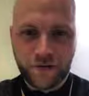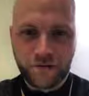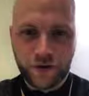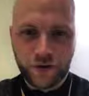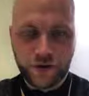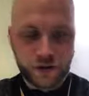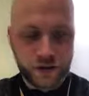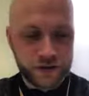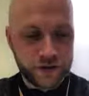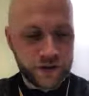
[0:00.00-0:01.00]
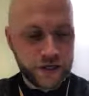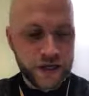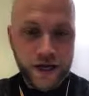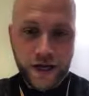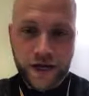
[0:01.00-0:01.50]
I'm focused on, and
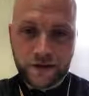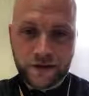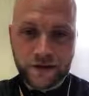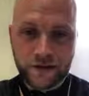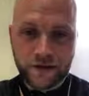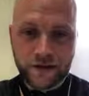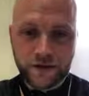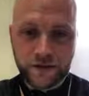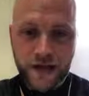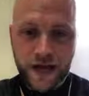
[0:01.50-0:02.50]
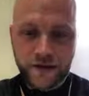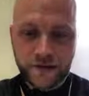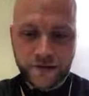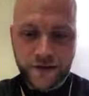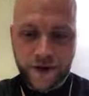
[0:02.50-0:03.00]
I'll continue to do that.
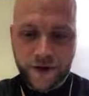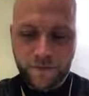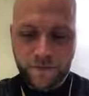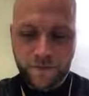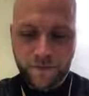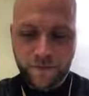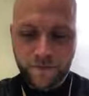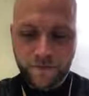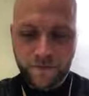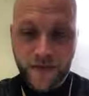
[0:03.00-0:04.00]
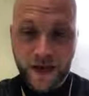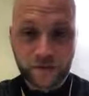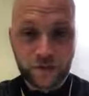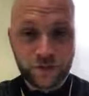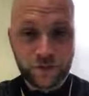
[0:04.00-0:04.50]
And
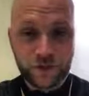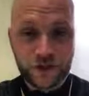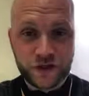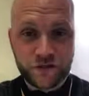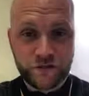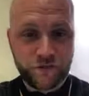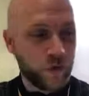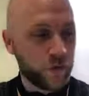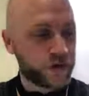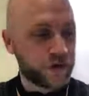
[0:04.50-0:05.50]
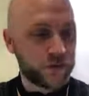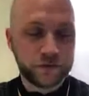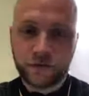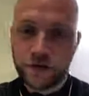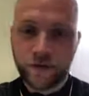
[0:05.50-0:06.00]
we just focus
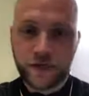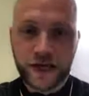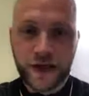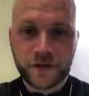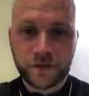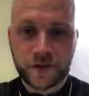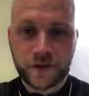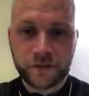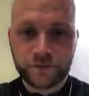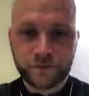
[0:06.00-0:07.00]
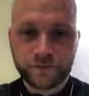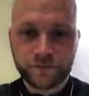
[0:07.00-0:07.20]
on the game tomorrow.